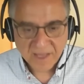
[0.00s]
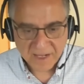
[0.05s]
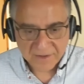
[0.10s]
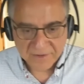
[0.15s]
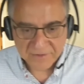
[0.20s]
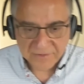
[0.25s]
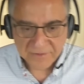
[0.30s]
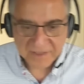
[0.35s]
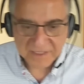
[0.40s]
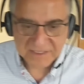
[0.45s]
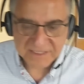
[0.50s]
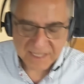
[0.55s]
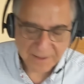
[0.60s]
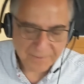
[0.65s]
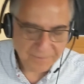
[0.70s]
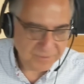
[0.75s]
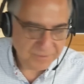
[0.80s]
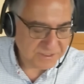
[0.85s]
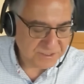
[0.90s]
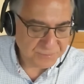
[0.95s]
Another
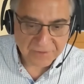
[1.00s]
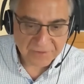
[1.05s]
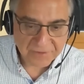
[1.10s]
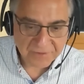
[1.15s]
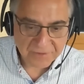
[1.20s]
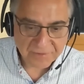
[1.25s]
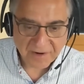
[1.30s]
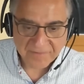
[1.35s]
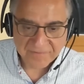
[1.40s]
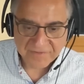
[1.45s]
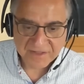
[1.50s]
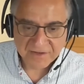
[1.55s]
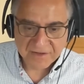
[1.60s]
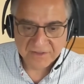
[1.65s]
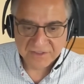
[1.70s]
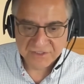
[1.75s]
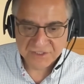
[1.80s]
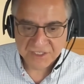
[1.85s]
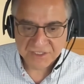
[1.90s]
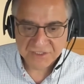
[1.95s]
example is weak gravity
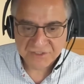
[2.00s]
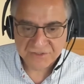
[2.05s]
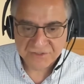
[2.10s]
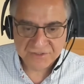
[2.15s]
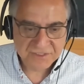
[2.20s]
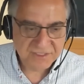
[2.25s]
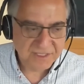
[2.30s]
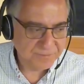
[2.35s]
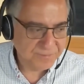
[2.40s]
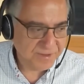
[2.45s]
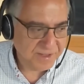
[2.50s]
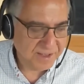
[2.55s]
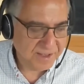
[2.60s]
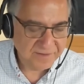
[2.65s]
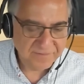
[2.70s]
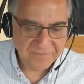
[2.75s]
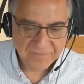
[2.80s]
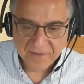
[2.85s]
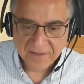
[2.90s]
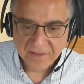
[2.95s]
conjectures that we
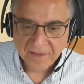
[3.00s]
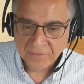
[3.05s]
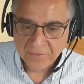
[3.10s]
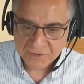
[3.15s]
have,